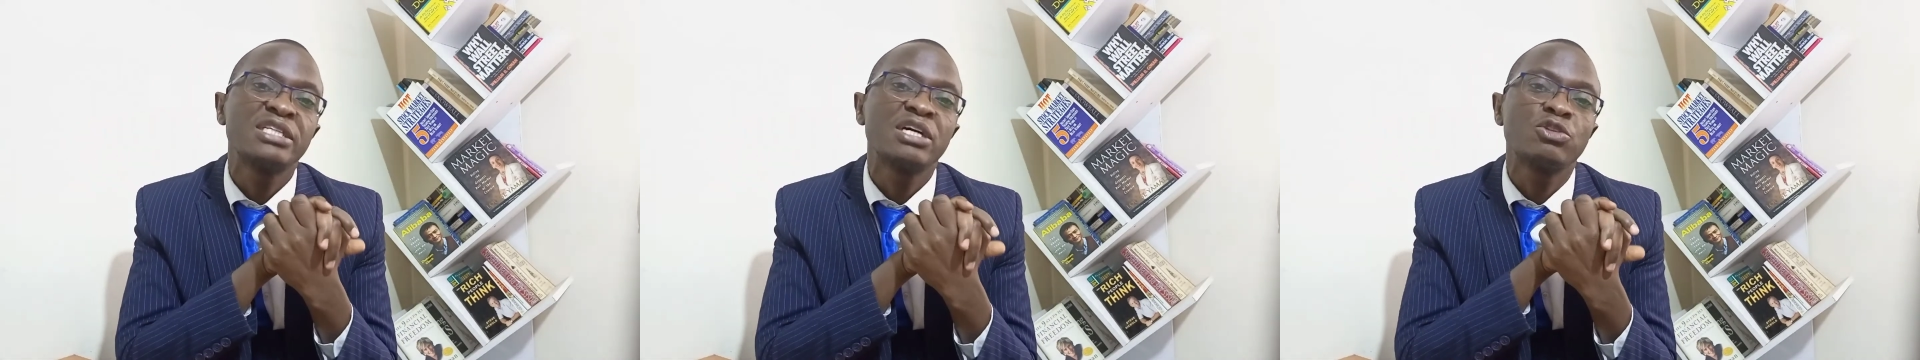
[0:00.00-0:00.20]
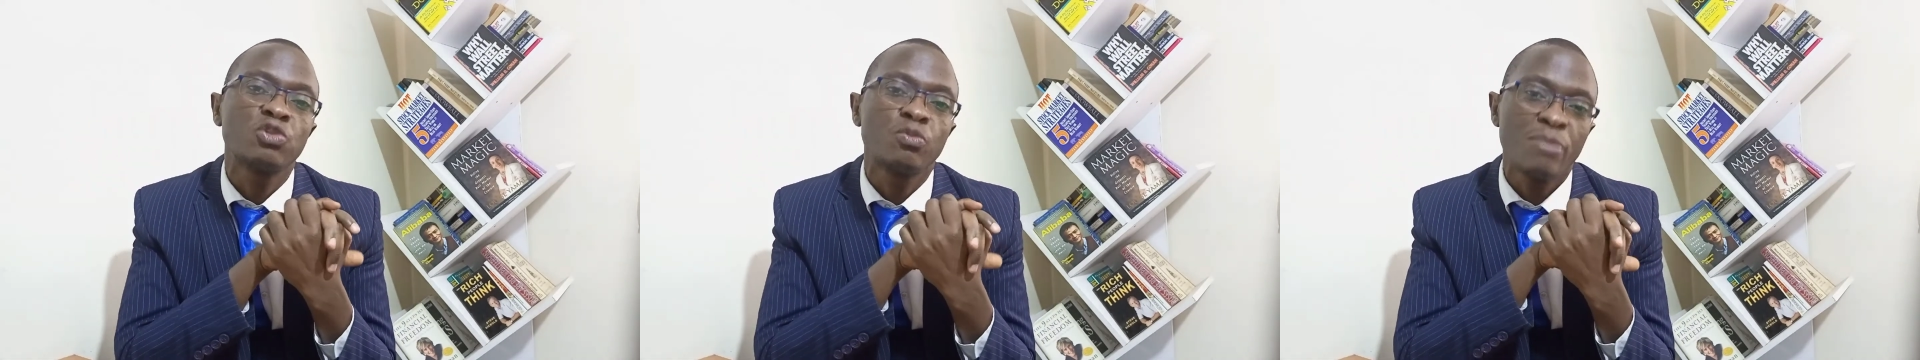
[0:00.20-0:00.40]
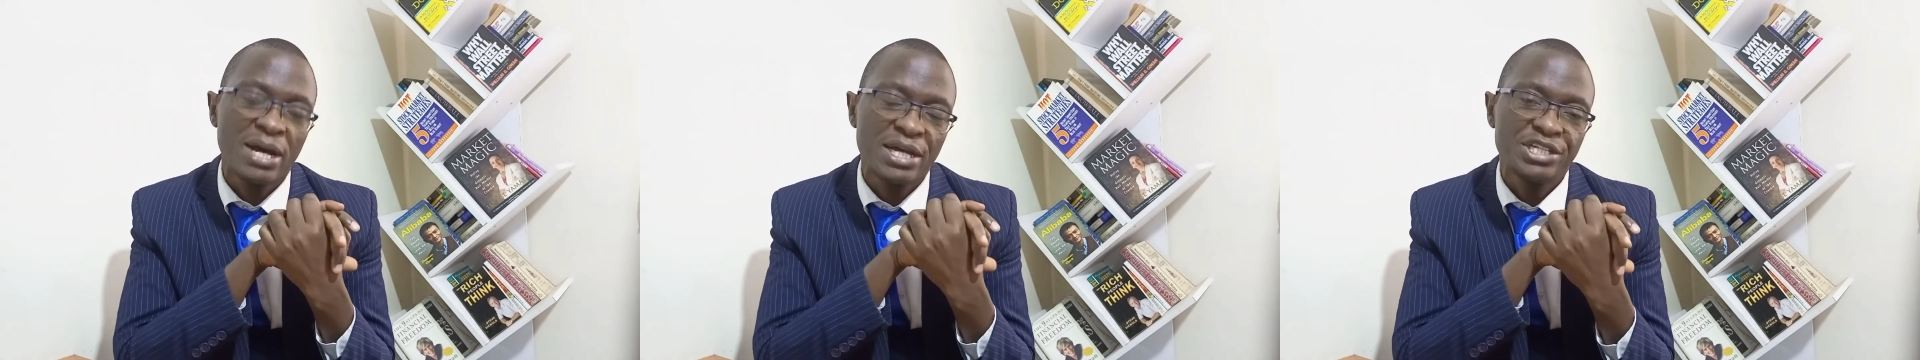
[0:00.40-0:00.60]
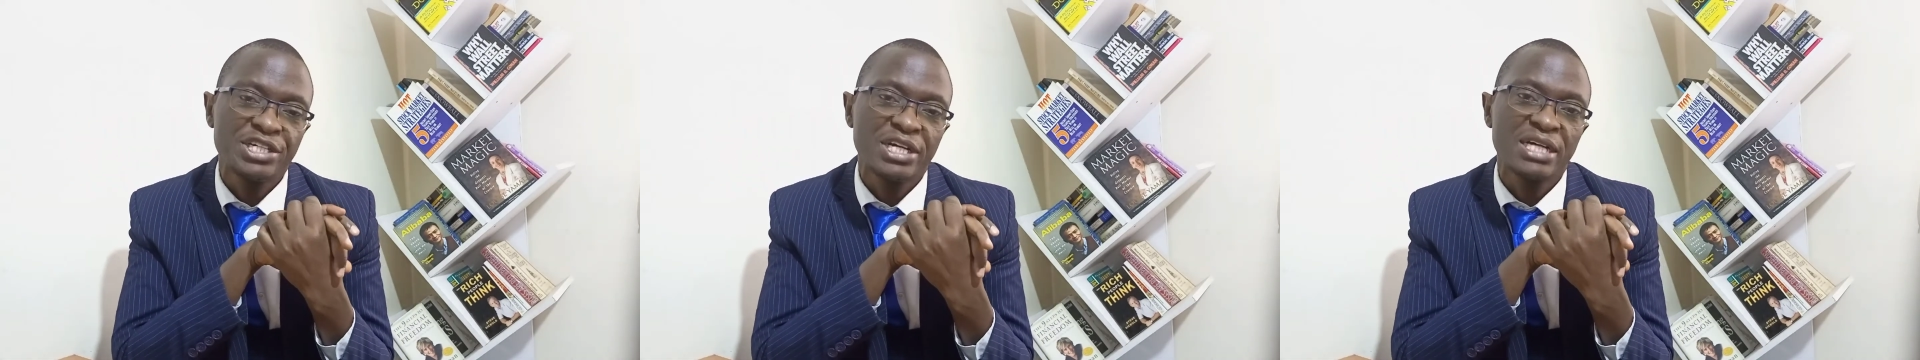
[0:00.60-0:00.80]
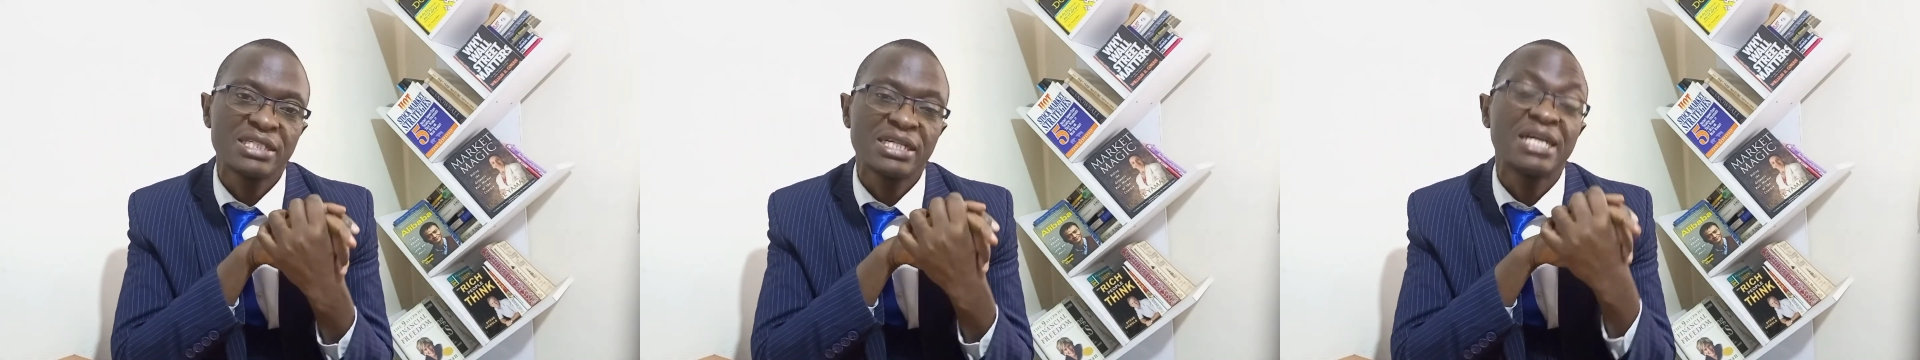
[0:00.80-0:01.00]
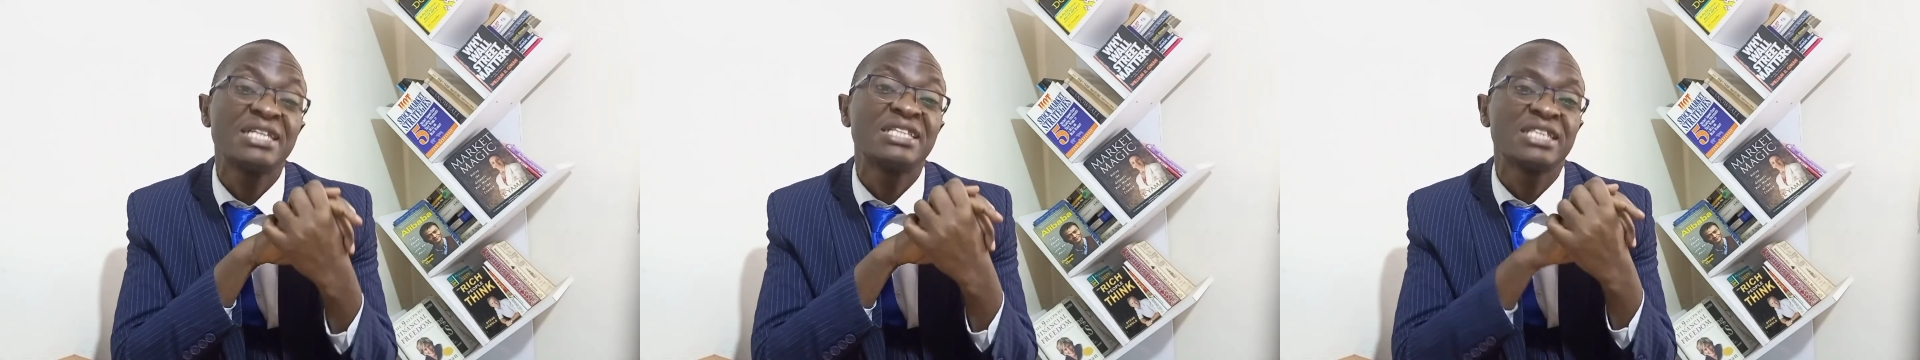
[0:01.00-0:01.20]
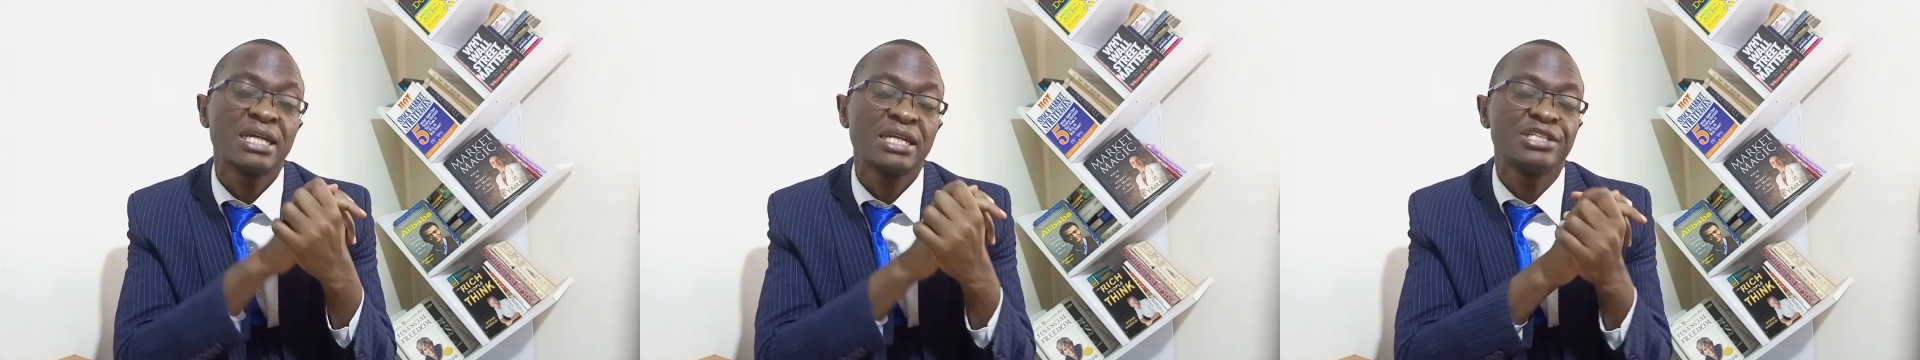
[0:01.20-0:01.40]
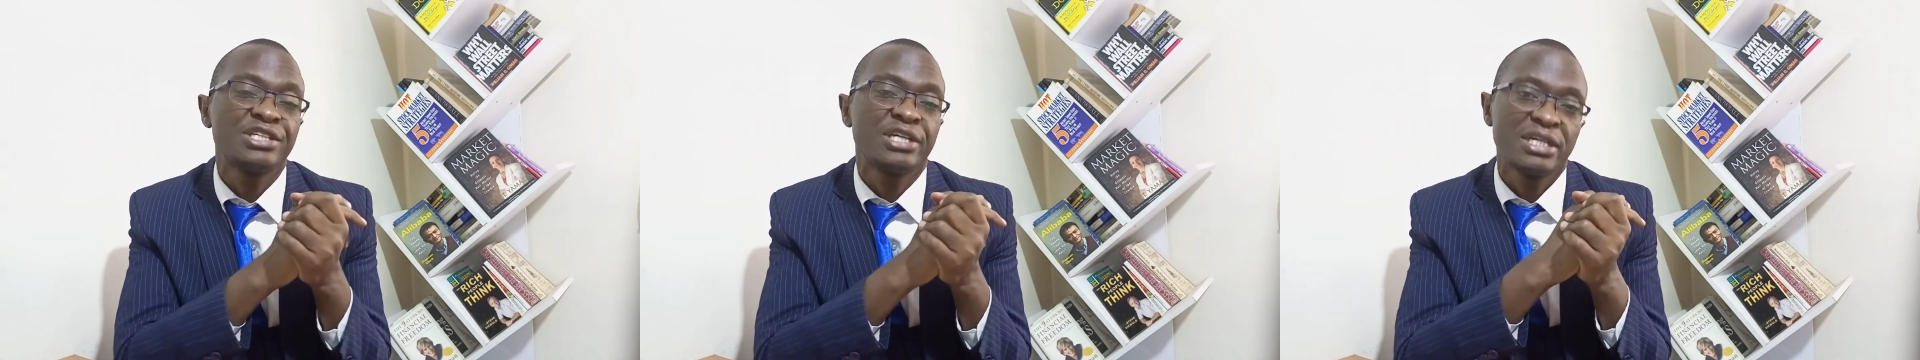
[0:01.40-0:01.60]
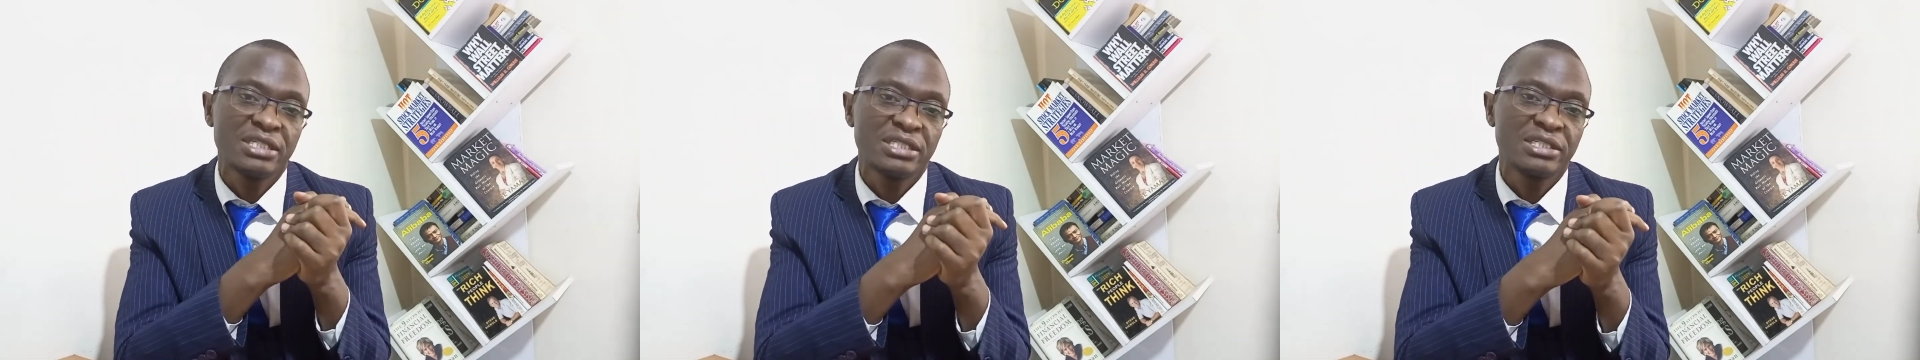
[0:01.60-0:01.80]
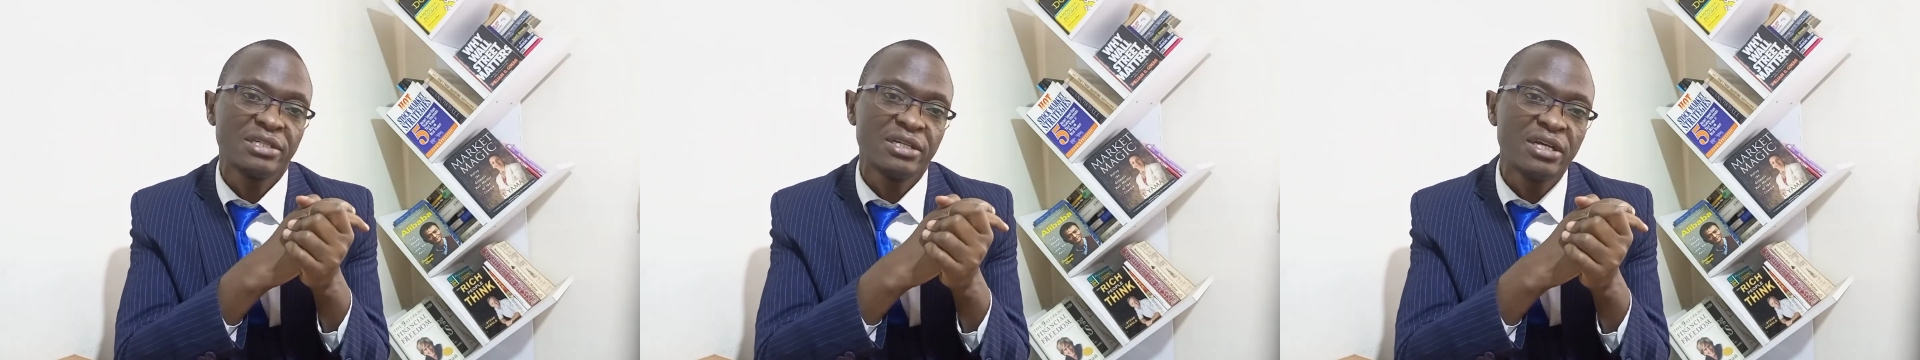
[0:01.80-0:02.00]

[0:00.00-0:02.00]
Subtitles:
how to buy shares and sell shares.